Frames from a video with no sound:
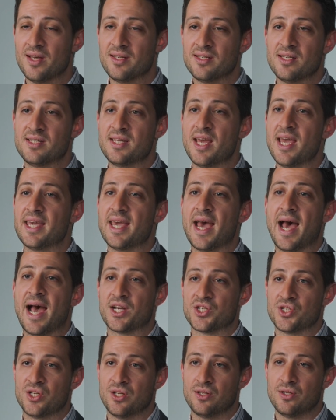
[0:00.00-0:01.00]
to take
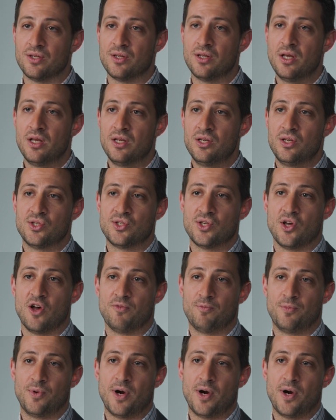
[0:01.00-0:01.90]
action to solve